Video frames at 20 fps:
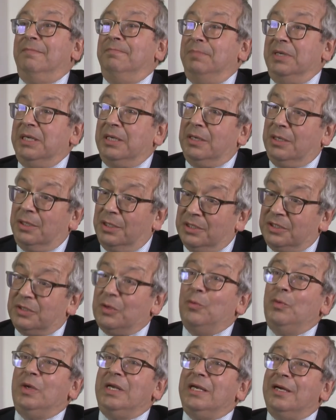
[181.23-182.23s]
because
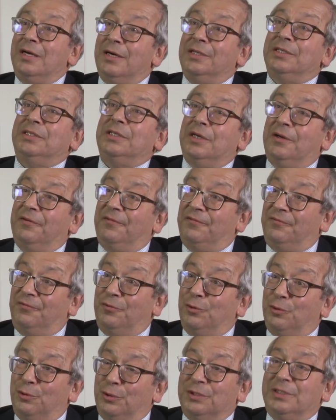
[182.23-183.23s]
we can't
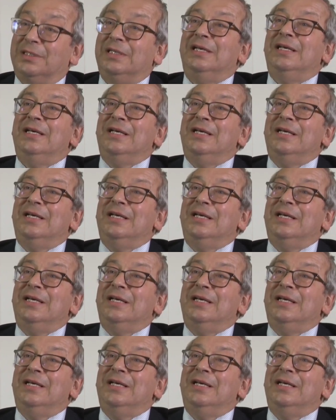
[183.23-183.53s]
afford